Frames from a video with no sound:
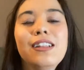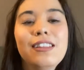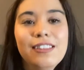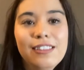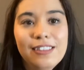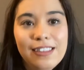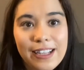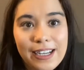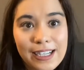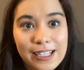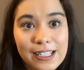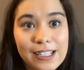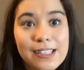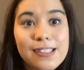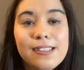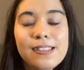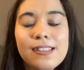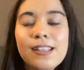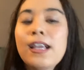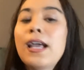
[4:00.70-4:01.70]

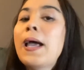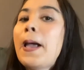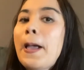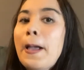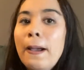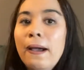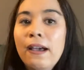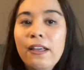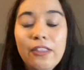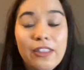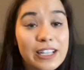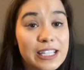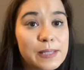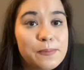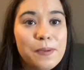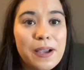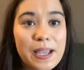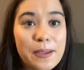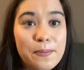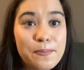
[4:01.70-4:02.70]
Ladies, this
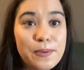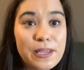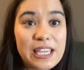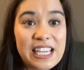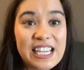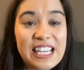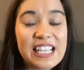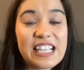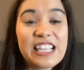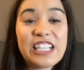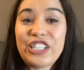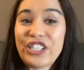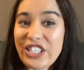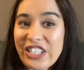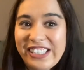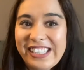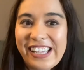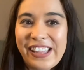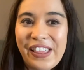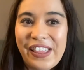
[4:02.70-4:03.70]
might be
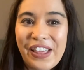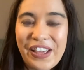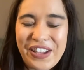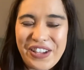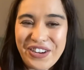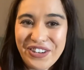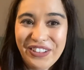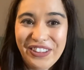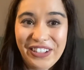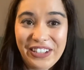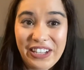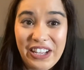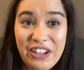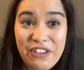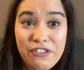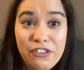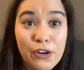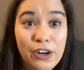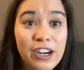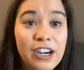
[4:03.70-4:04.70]
just the thing you're
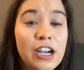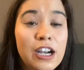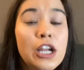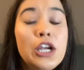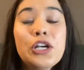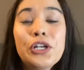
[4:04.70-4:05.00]
looking for.